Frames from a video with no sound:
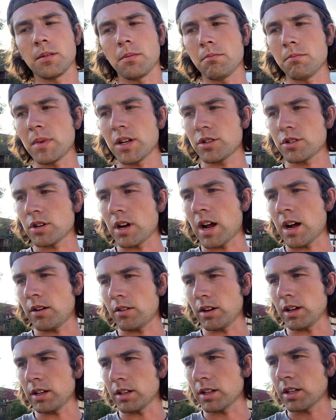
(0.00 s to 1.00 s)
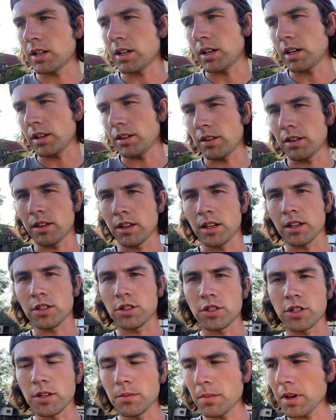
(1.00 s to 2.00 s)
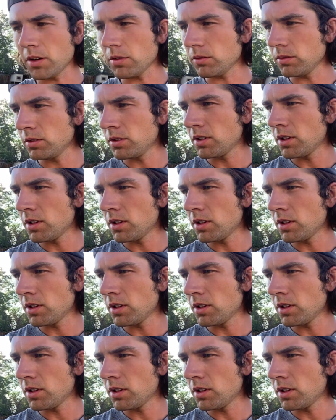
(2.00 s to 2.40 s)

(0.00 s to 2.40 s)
measure out and cut the sheet metal